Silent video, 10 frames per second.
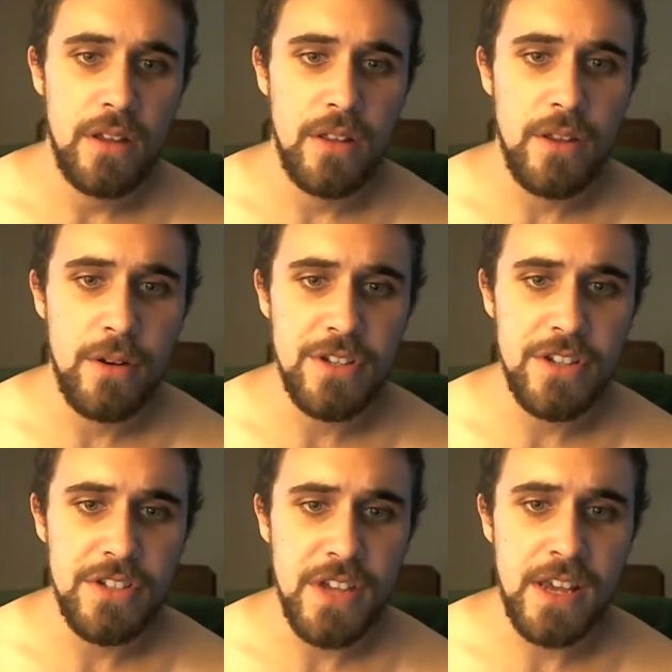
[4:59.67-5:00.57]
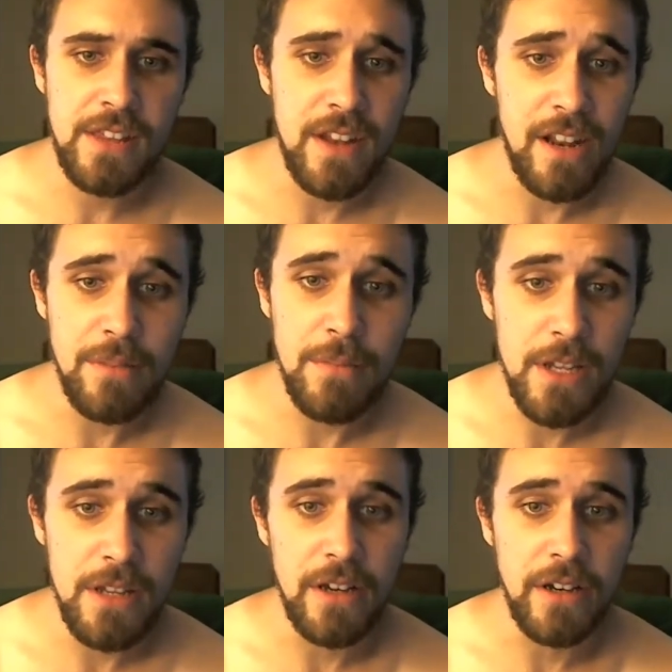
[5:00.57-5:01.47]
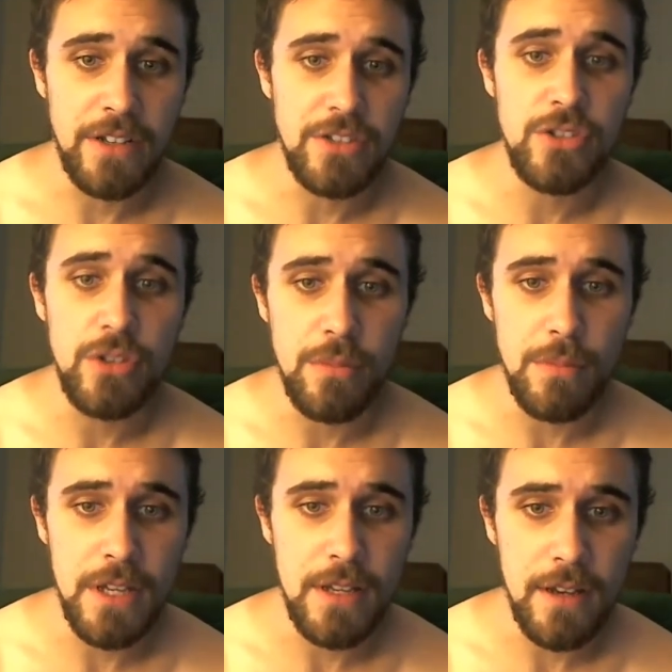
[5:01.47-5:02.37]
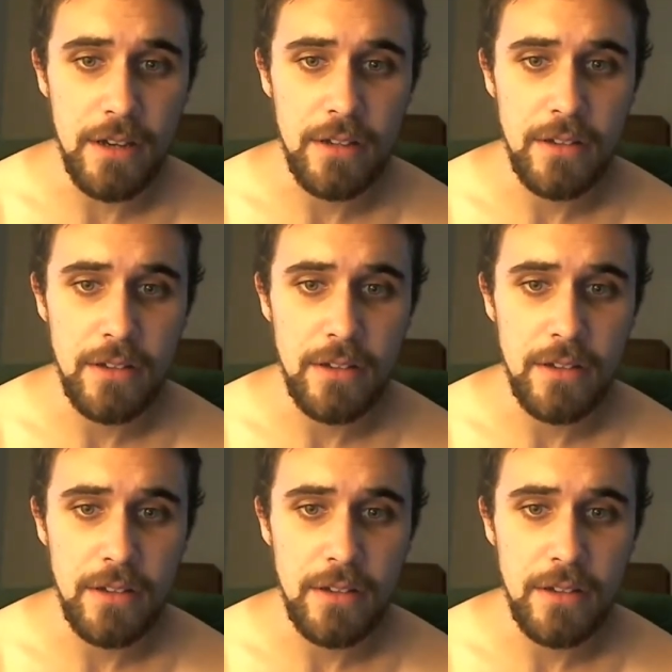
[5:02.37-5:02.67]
There is a saying that any media is good media.